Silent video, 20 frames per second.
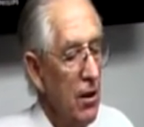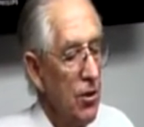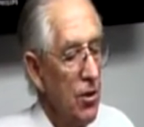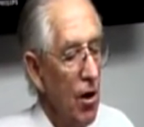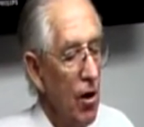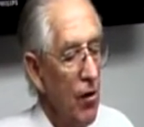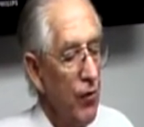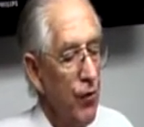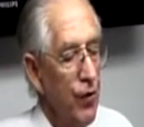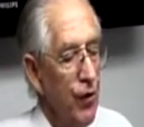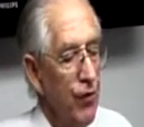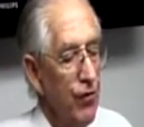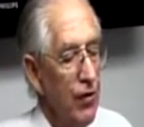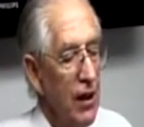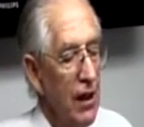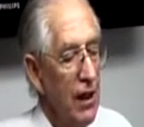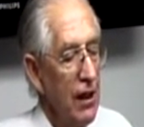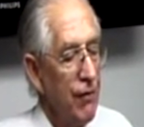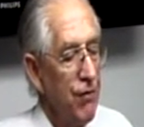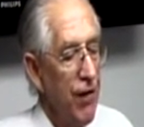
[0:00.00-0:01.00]
John
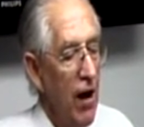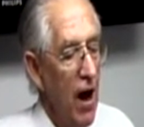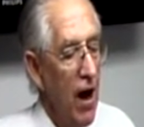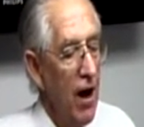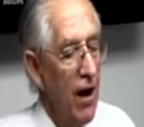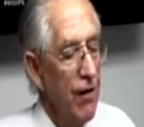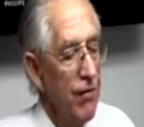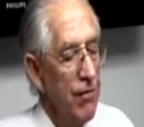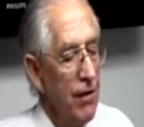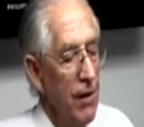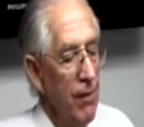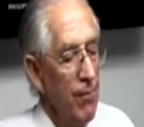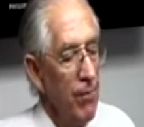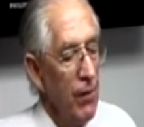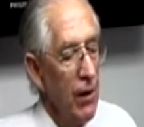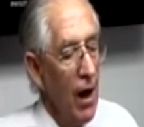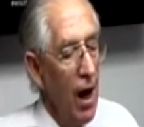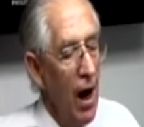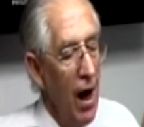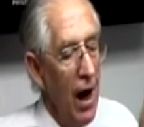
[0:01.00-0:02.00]
15, 5.
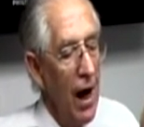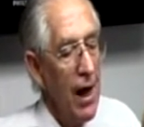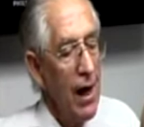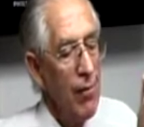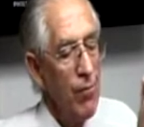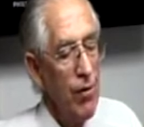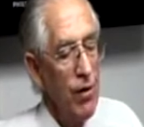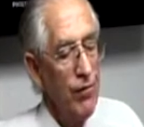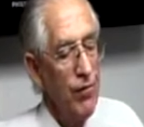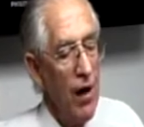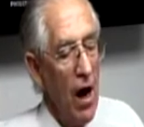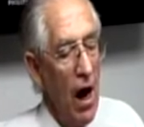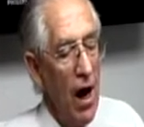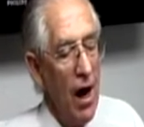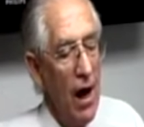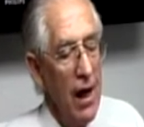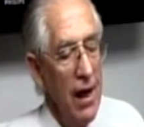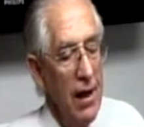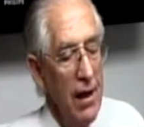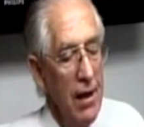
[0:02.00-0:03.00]
I am the
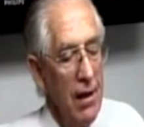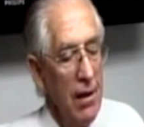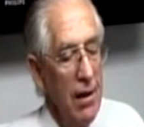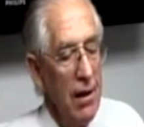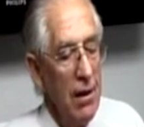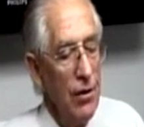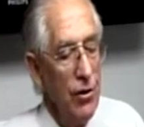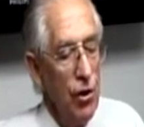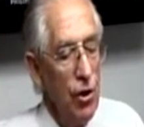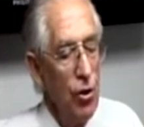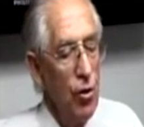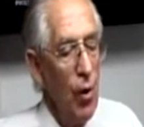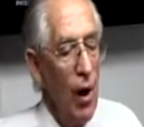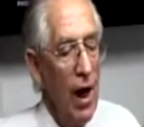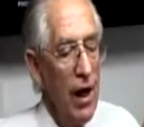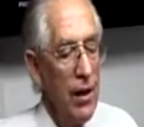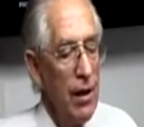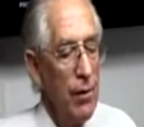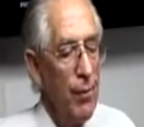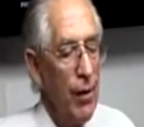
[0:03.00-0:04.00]
vine, you
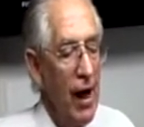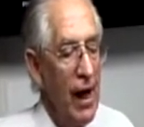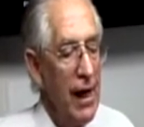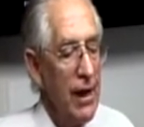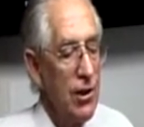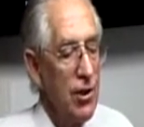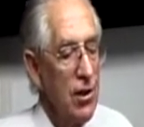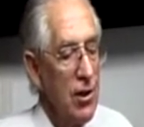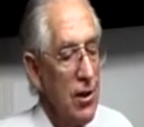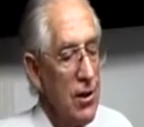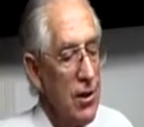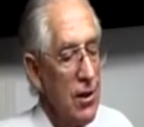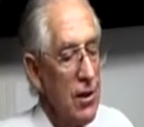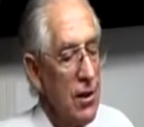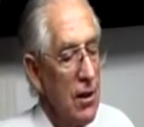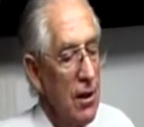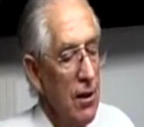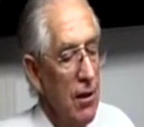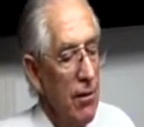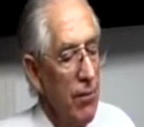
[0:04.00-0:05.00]
are the branches.
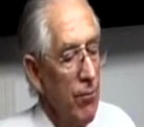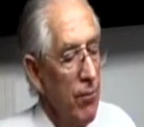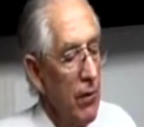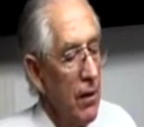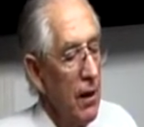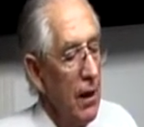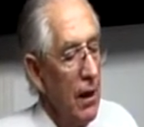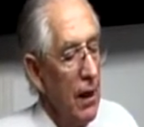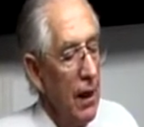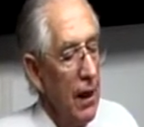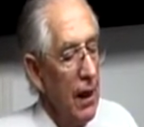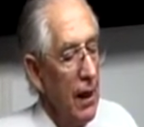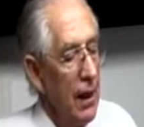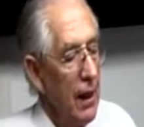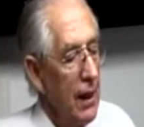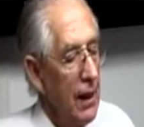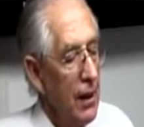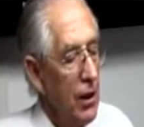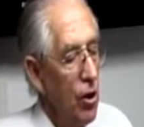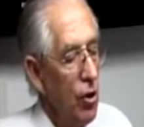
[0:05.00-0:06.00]

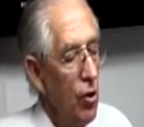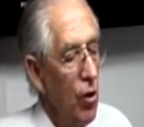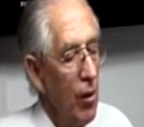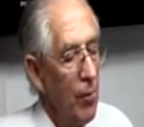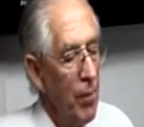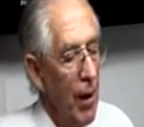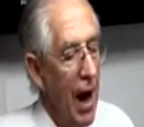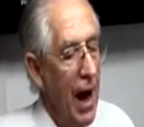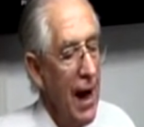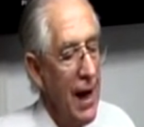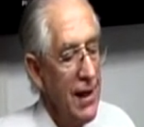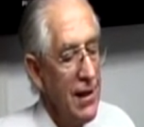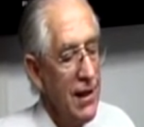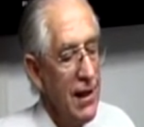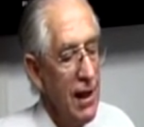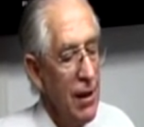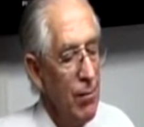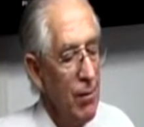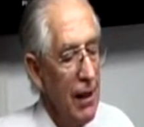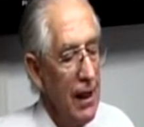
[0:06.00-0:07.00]
He who abides
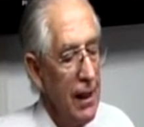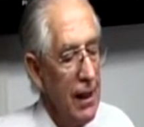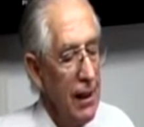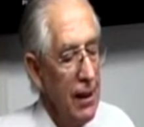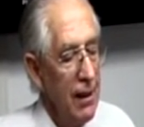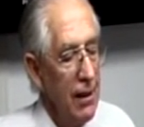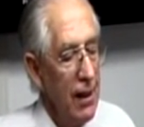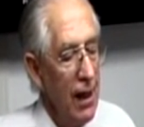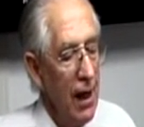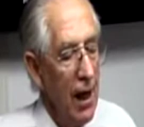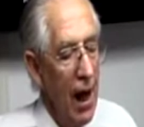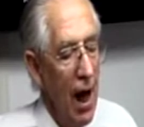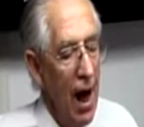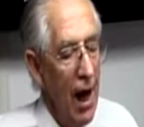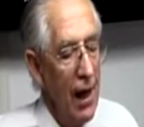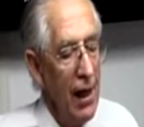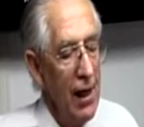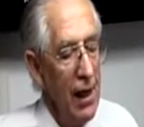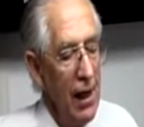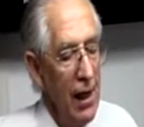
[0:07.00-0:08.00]
in me and
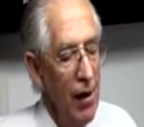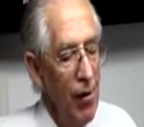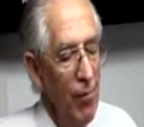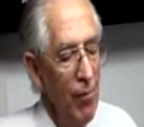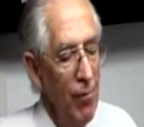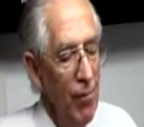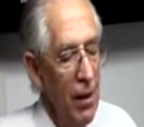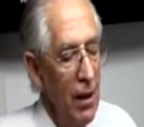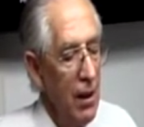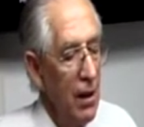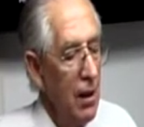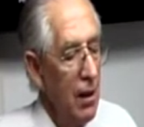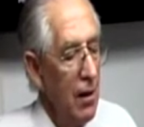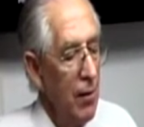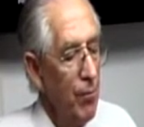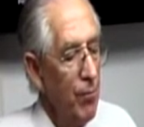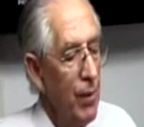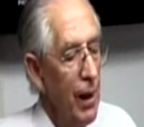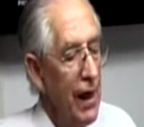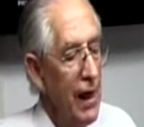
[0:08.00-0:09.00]
I in him
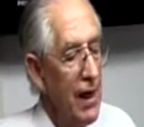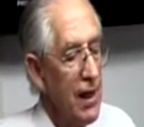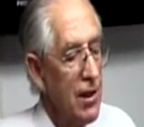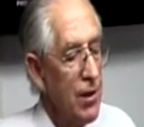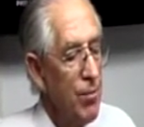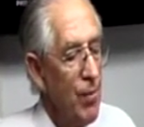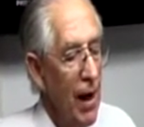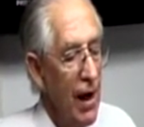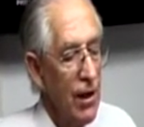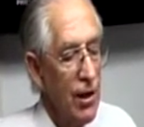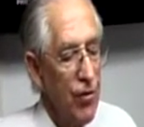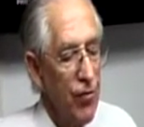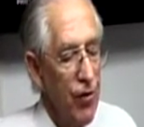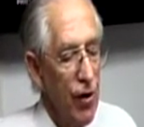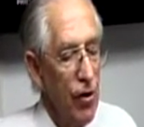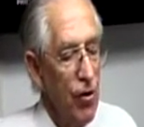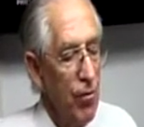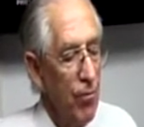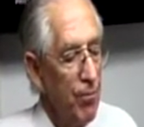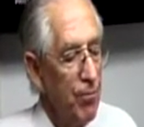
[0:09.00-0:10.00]
bears much
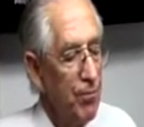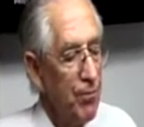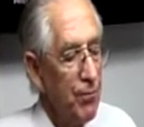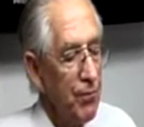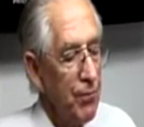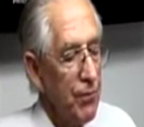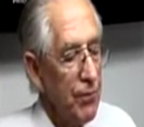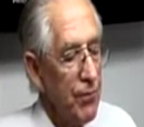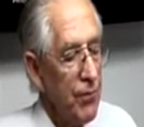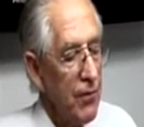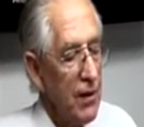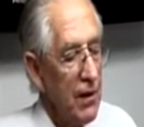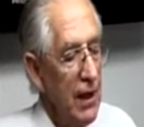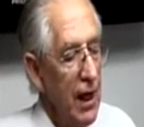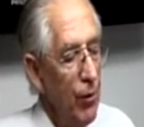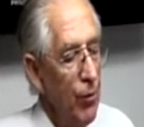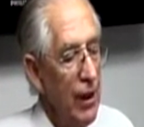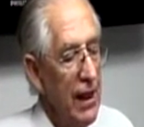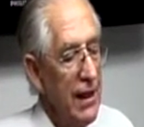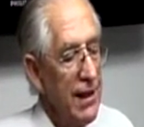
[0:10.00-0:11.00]
fruit.
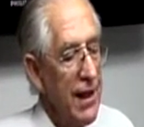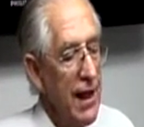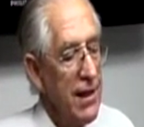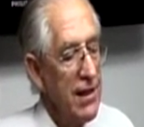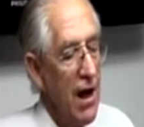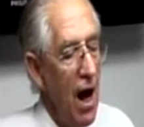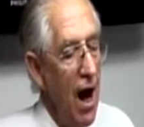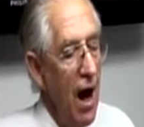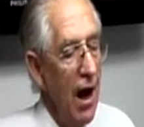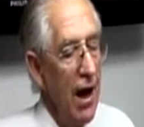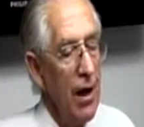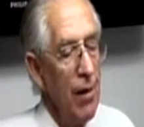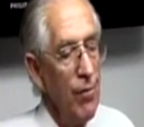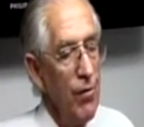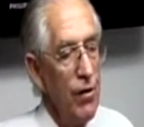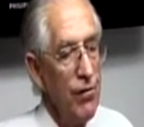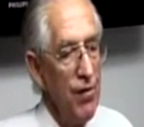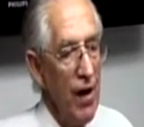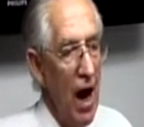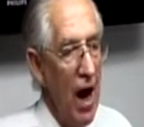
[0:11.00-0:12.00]
Now when he says, I am
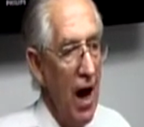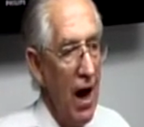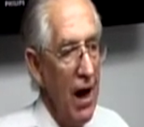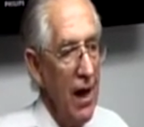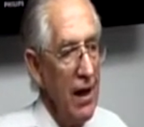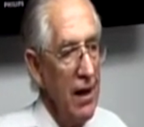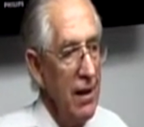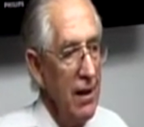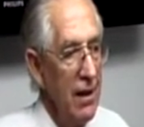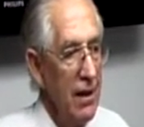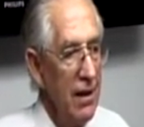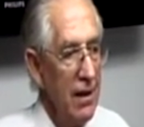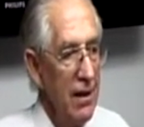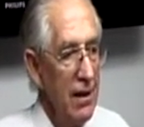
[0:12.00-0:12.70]
the vine,